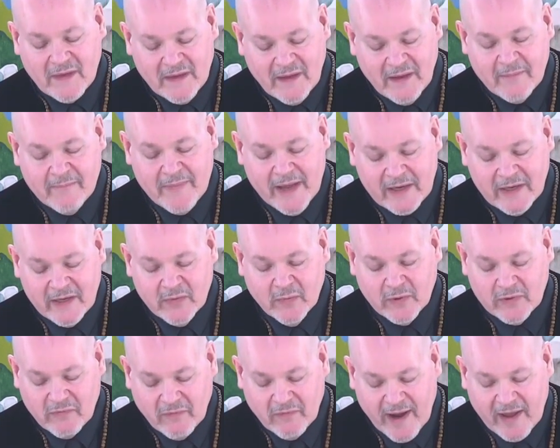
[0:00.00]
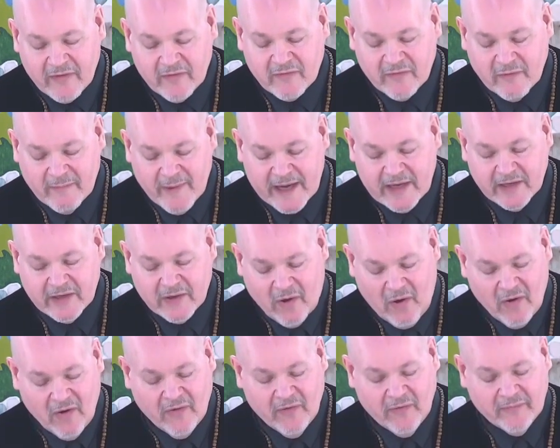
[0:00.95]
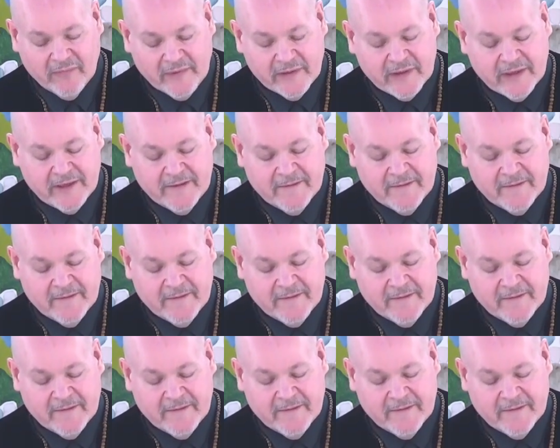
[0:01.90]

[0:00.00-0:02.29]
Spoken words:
Many would rather remain at home,